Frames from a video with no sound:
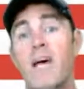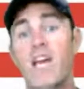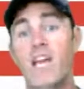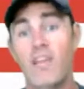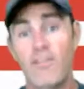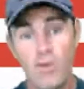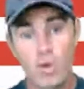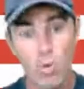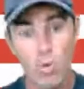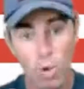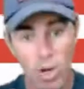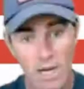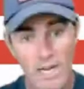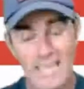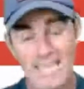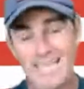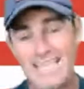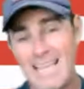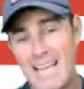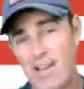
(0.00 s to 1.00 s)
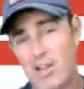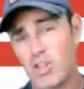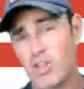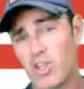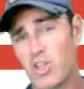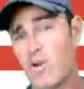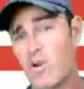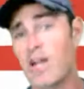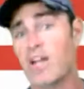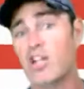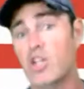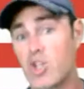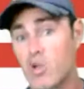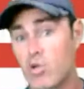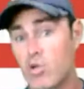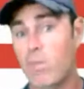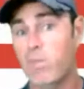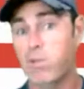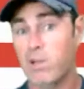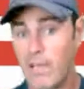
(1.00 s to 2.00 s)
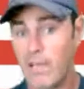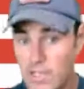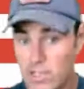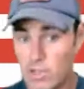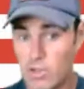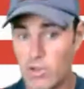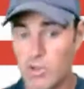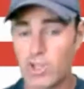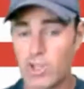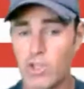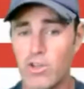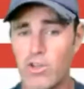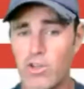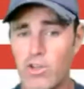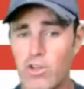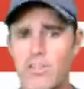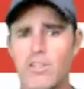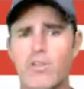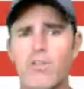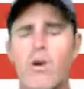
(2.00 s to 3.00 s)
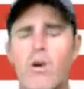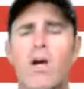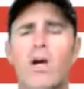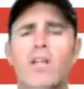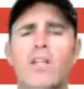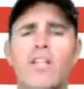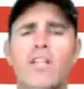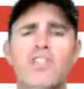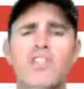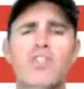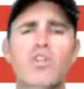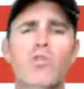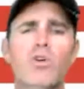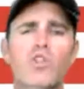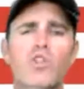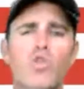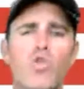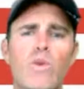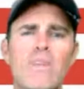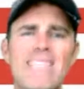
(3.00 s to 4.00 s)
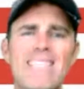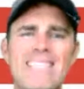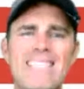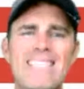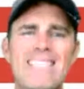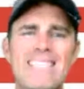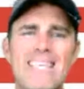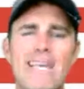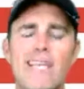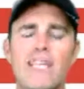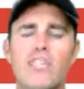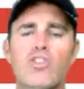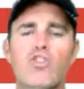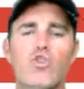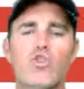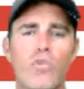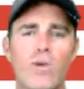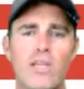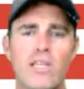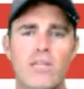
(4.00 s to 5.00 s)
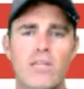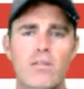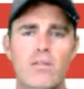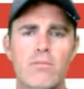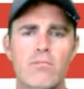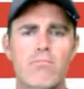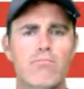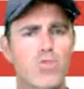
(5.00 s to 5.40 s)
If you want to get down on the ground and do a plank, you can do that too. Let's do a 20-second squeeze.